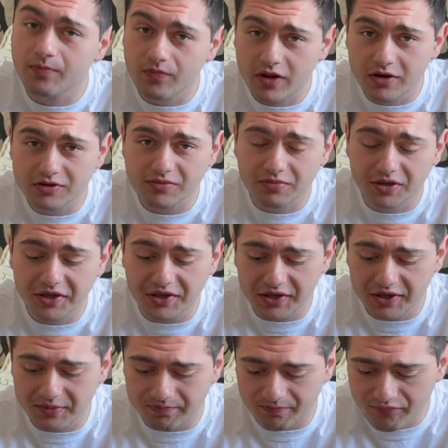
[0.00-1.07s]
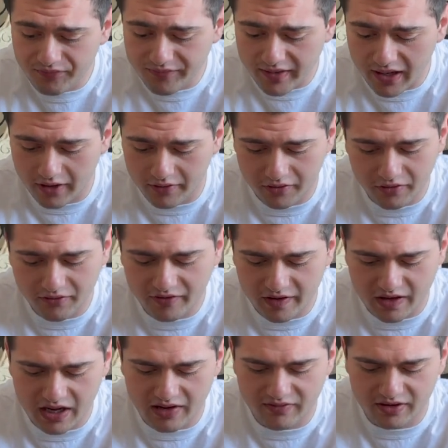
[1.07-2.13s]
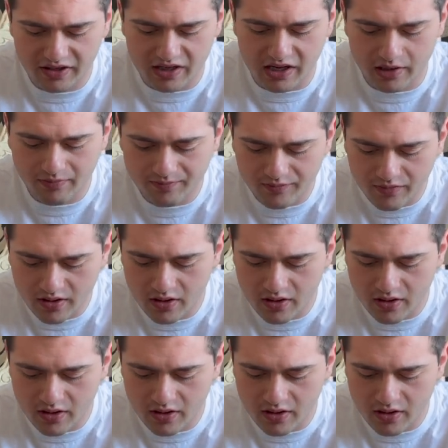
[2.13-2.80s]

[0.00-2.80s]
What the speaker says: It was pretty good. I don't know if I'd have it again